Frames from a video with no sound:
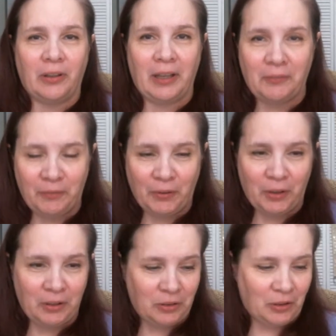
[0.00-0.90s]
They had
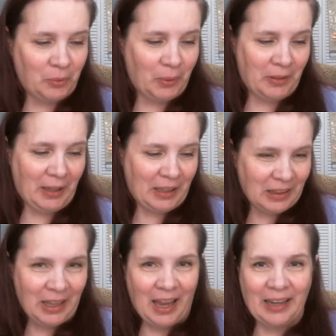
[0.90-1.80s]
furniture with like
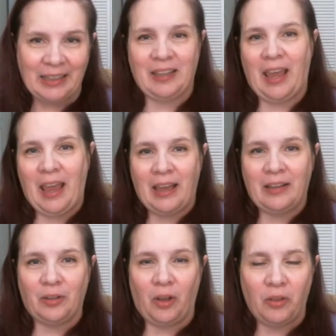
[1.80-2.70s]
lion's
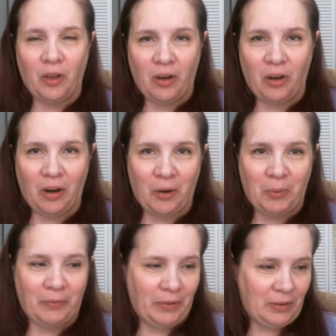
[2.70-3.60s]
heads on the arm
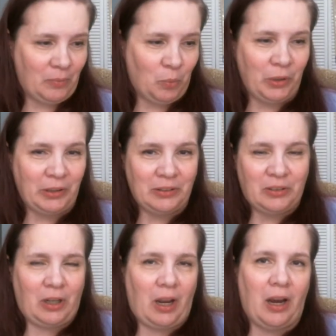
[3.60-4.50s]
of the wooden
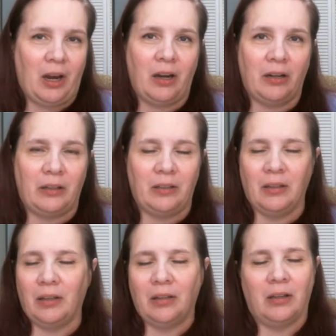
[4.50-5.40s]
chair and
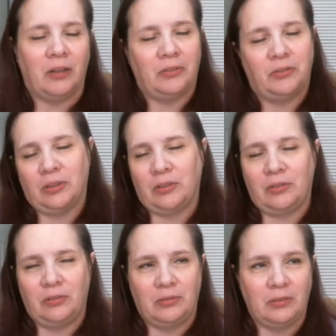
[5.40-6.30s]
oh, just
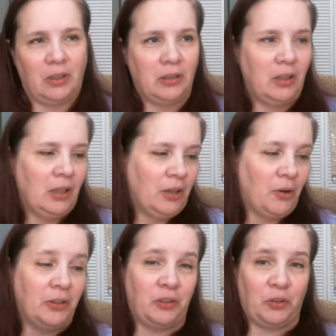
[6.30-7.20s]

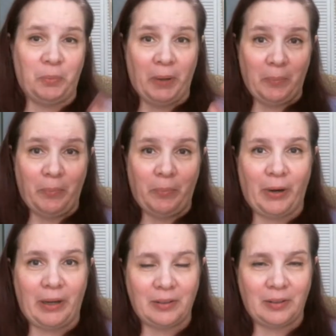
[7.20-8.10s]
gorgeous, but
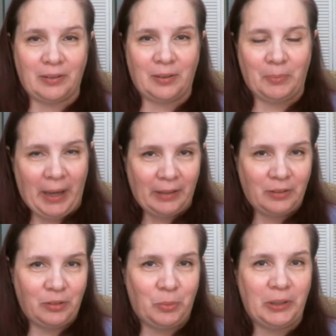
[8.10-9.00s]
prices to
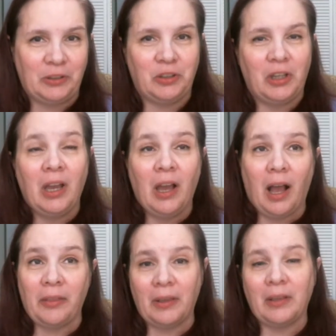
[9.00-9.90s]
match, which I
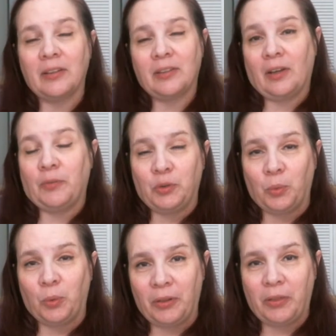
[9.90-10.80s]
think this stuff was
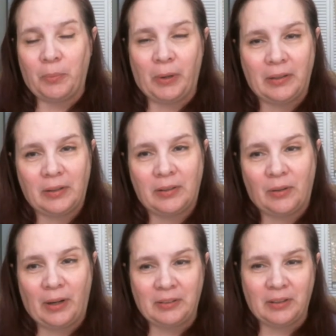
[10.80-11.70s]
worth the prices they
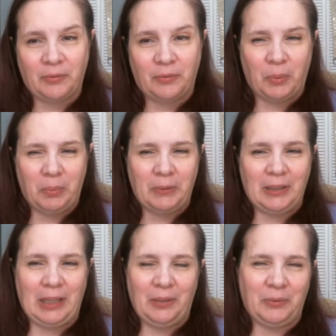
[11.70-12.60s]
were asking for, but
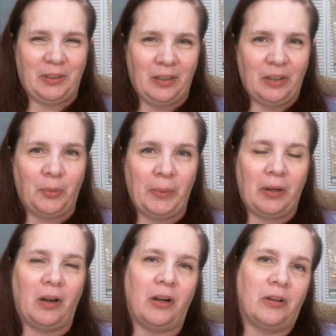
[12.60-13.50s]
it was a little bit
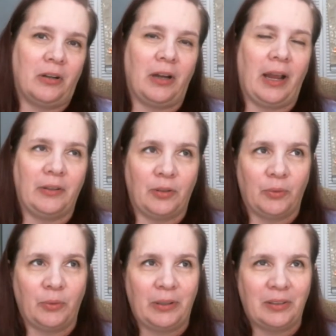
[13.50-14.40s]
harder as a
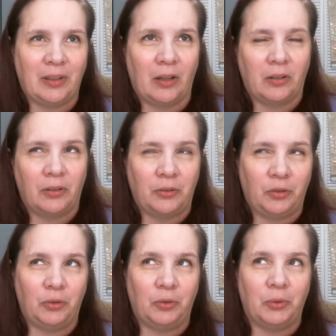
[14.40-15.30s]
reseller
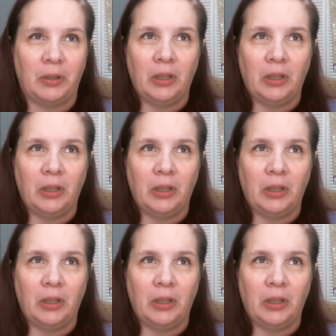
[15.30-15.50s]
to